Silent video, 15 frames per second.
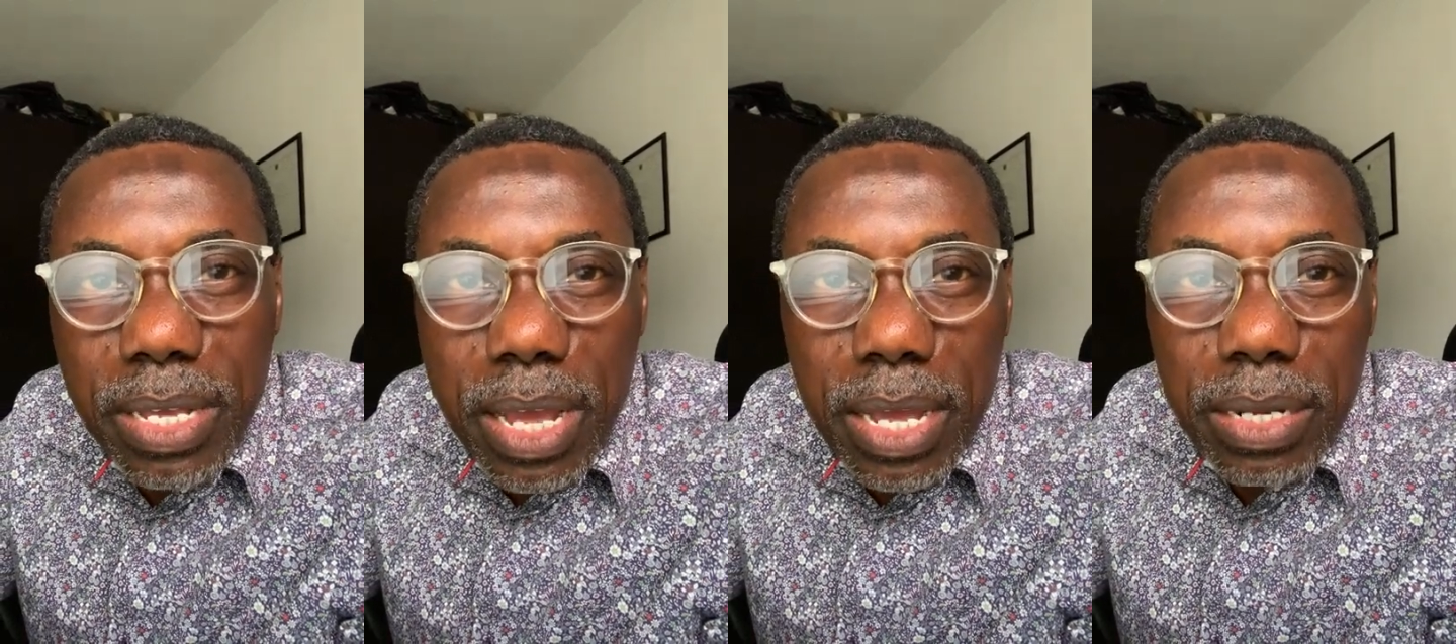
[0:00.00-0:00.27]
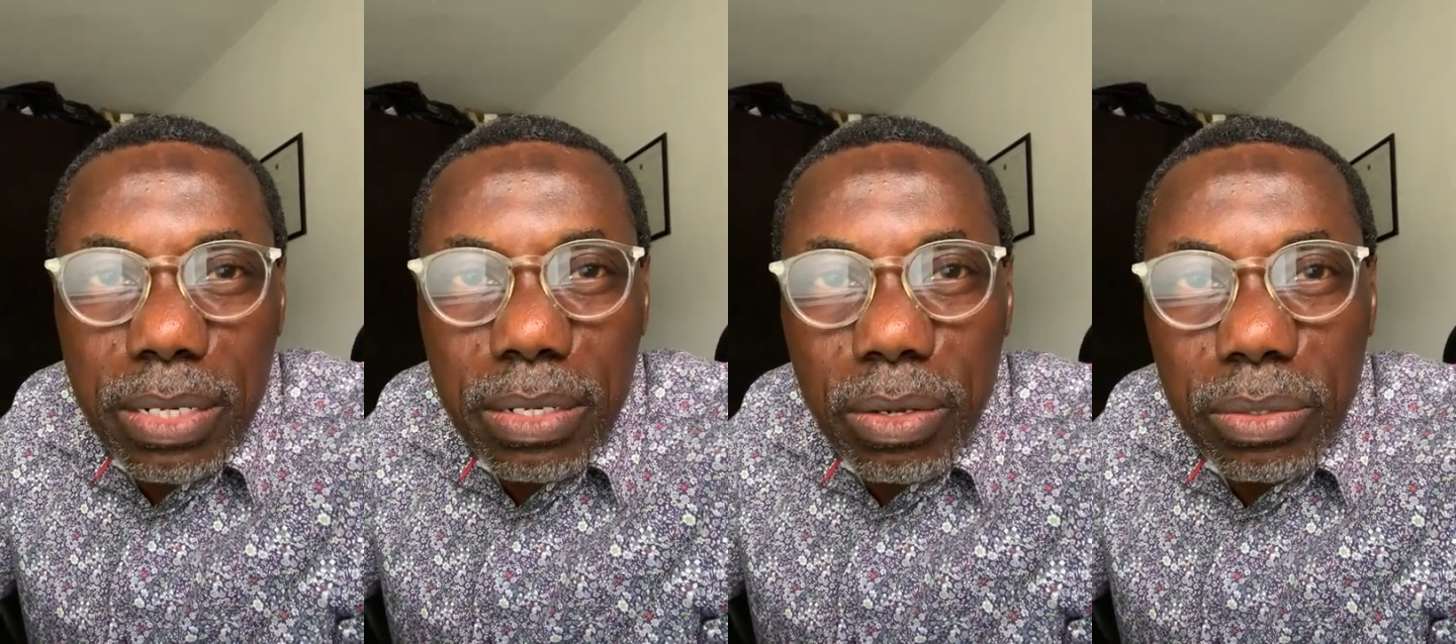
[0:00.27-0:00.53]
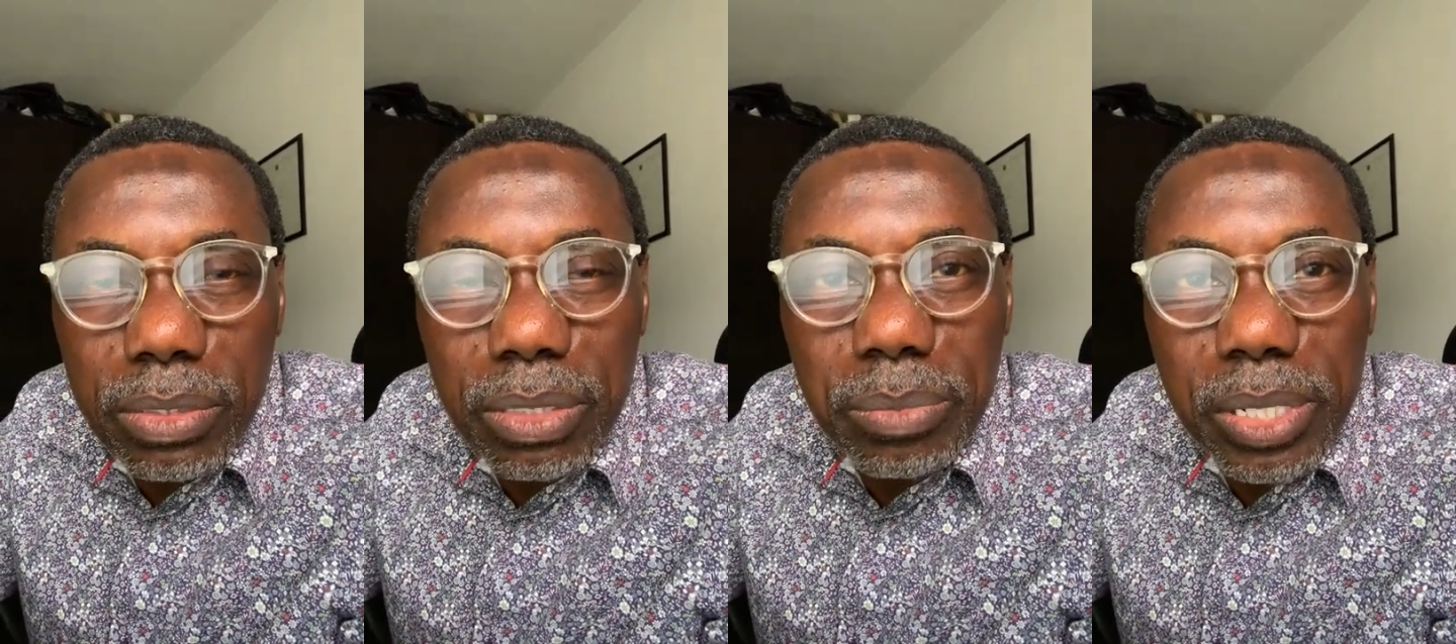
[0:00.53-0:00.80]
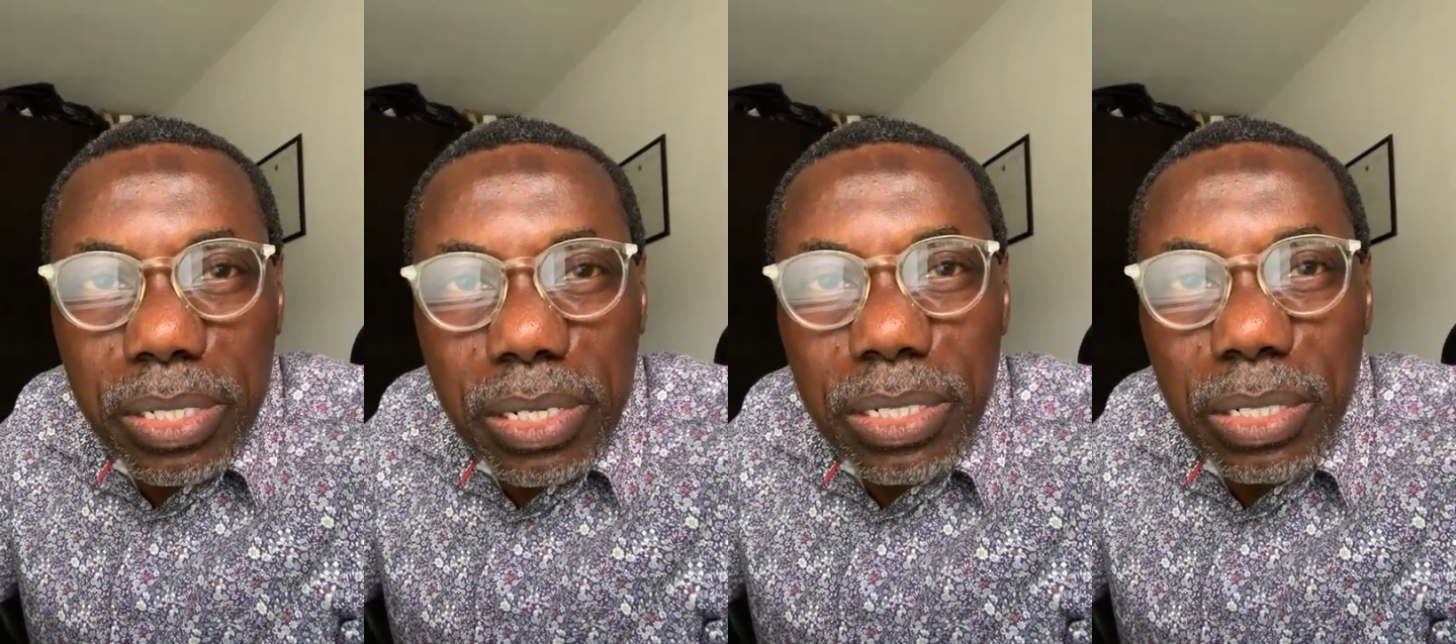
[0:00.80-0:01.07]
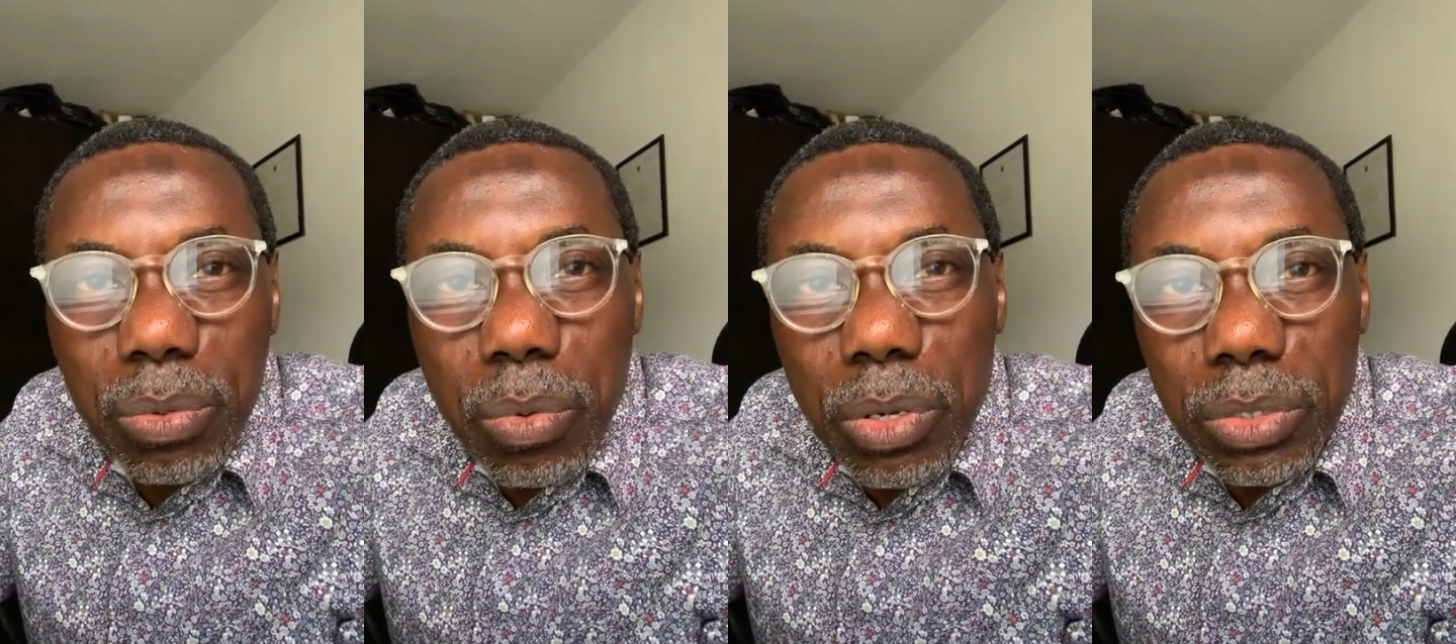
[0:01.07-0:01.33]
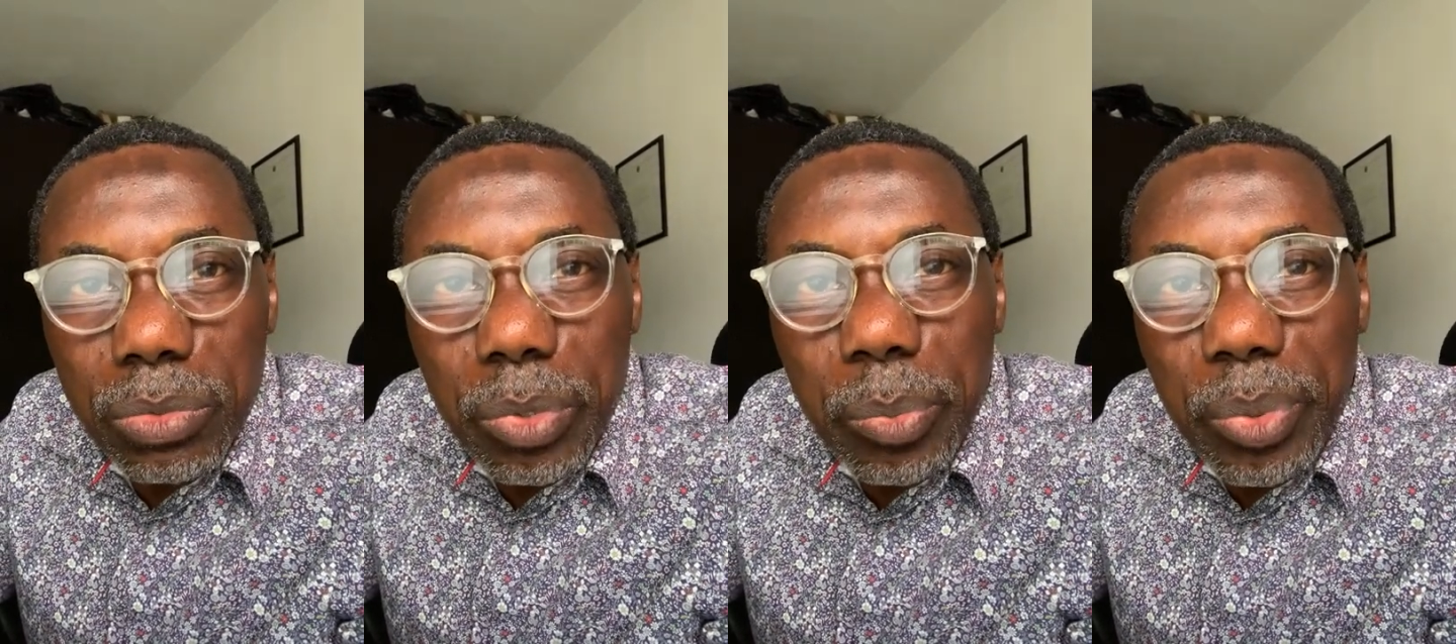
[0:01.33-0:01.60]
and ultimately the
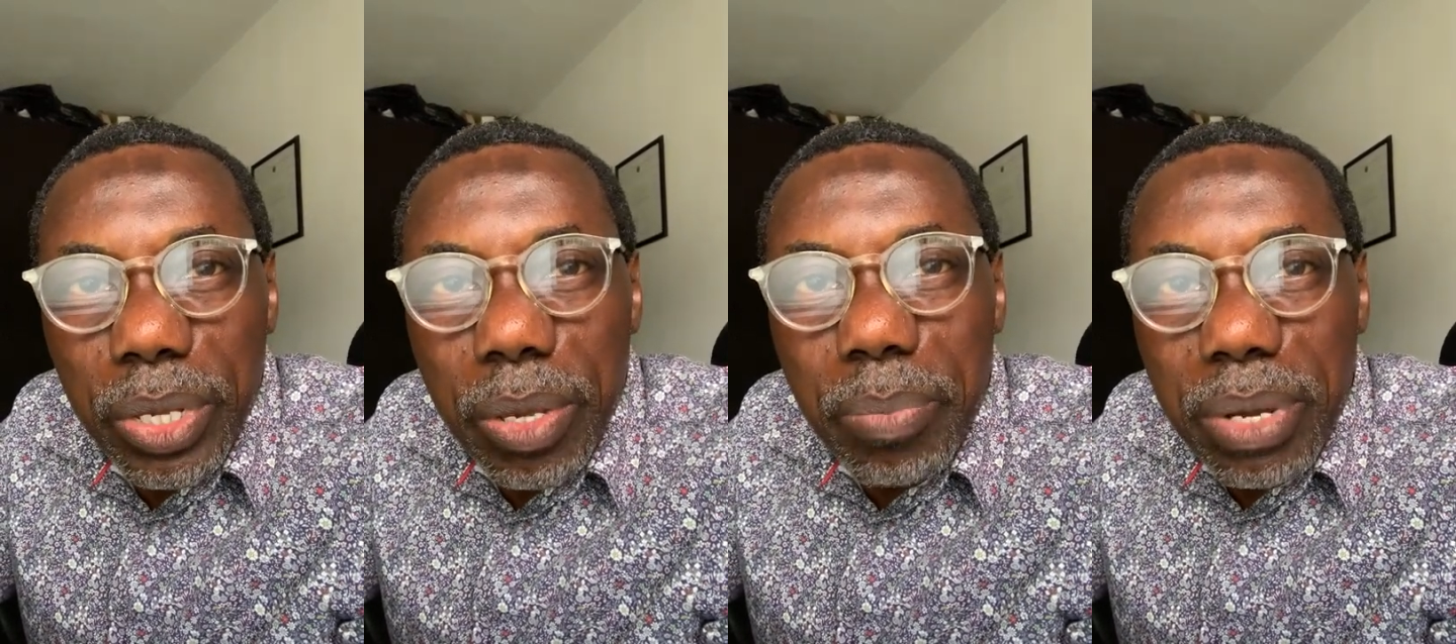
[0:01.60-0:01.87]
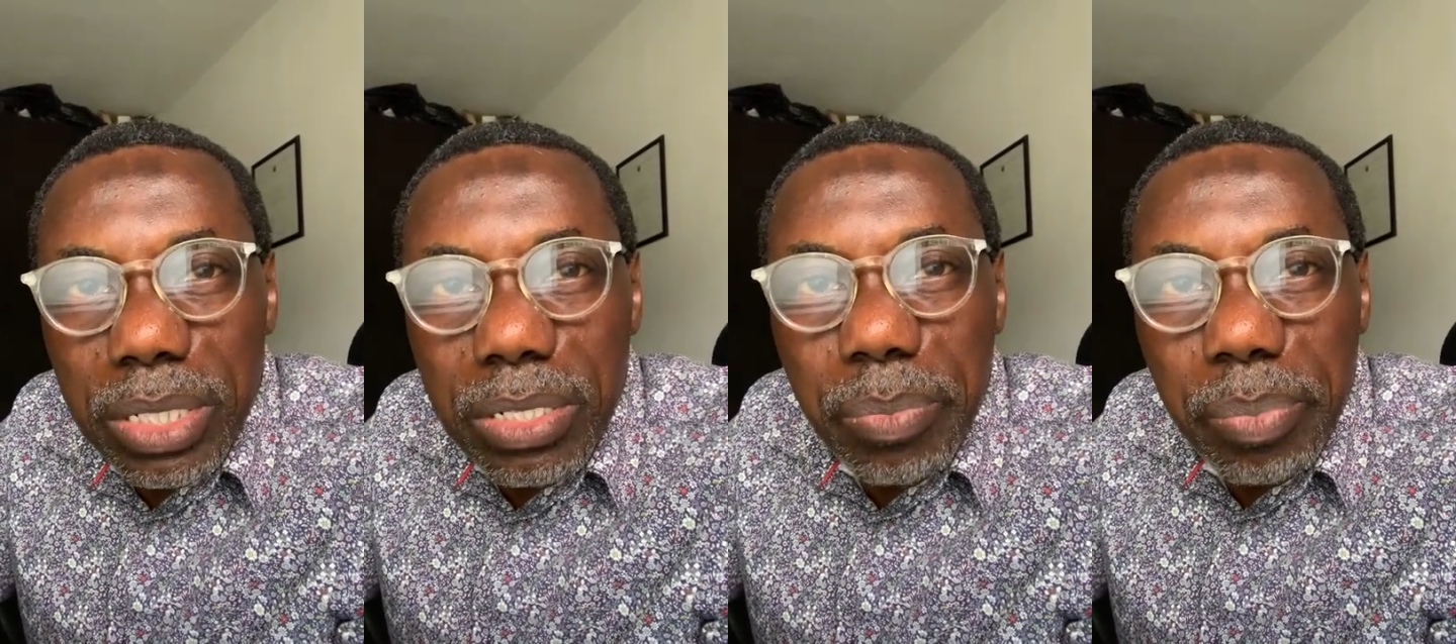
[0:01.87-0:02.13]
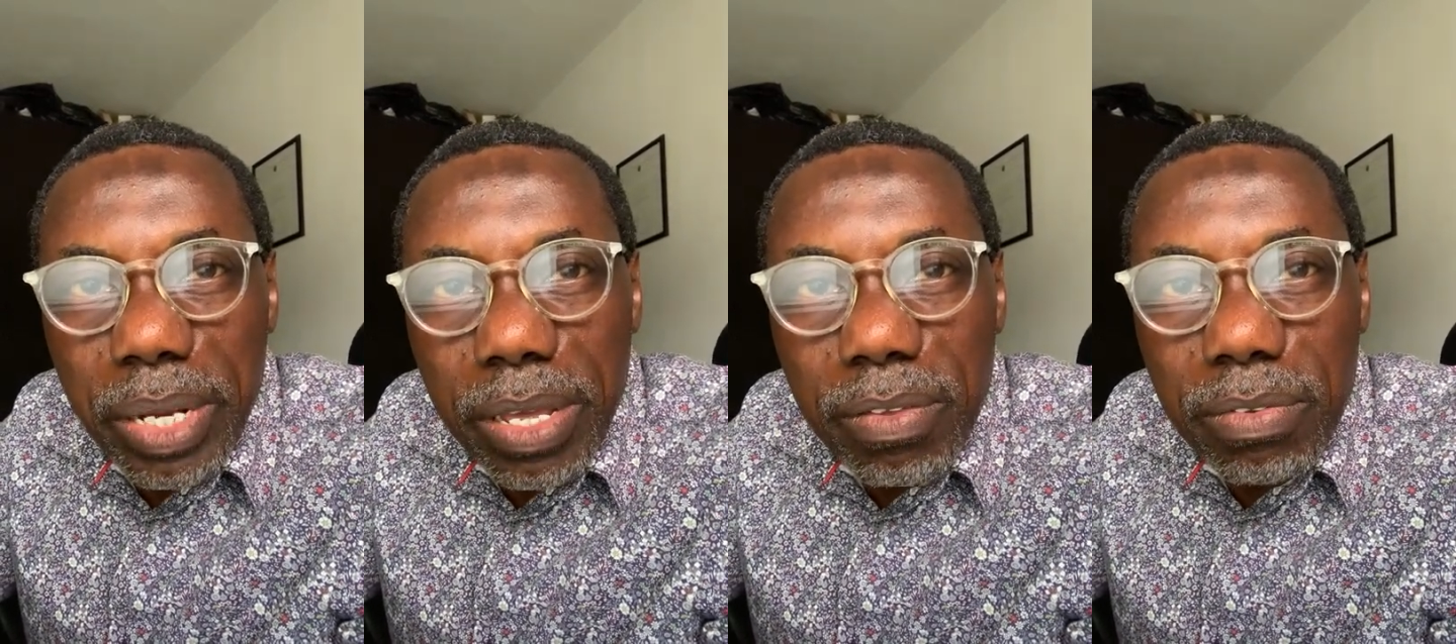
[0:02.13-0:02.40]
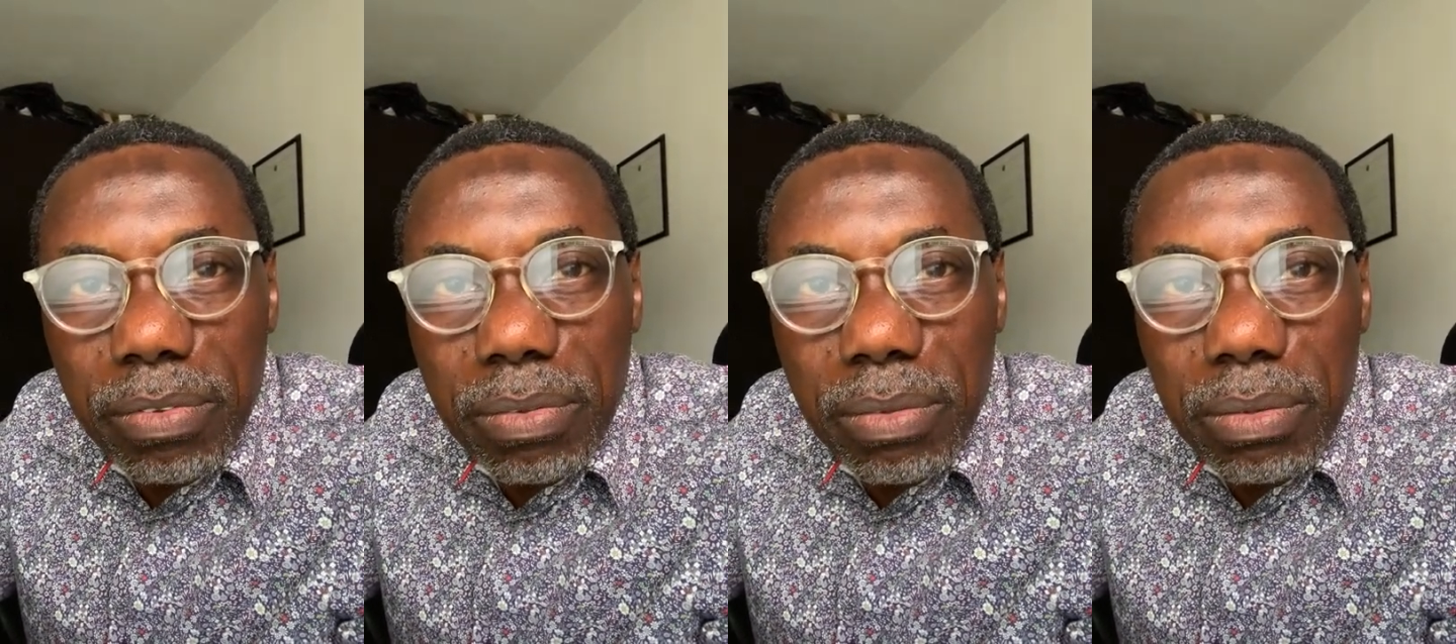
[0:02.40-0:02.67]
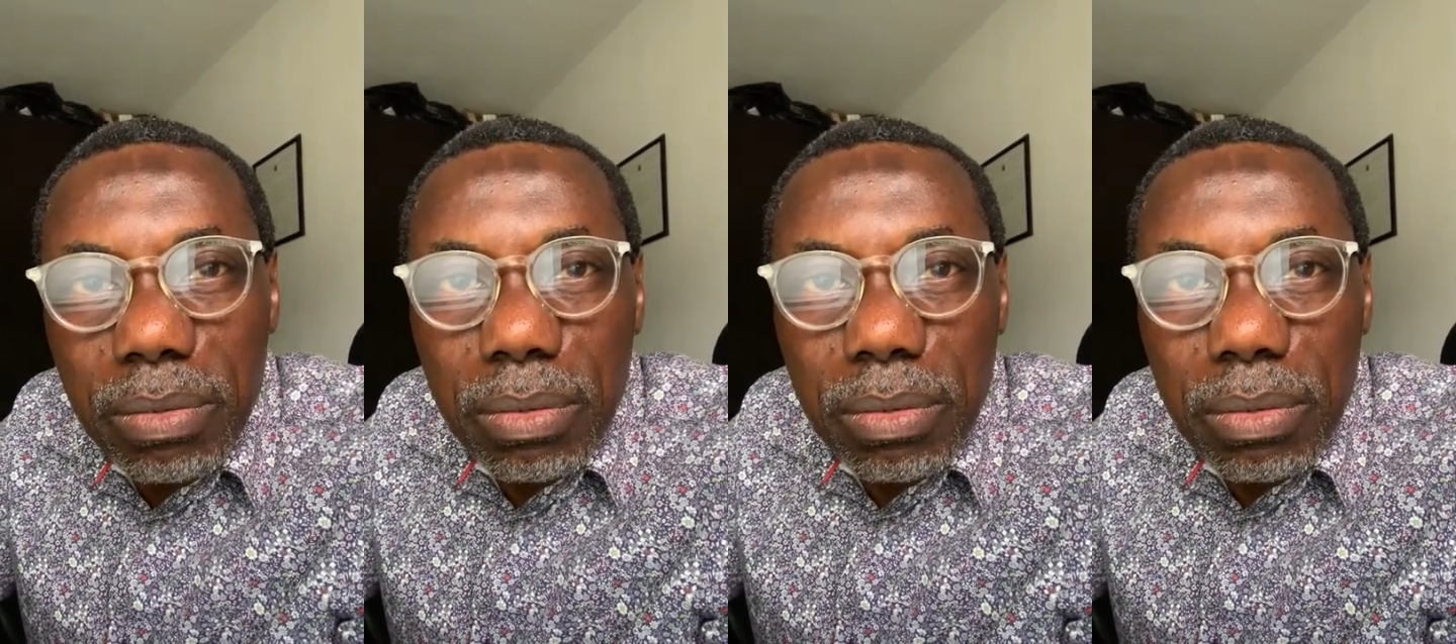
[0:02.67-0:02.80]
world will be a better place.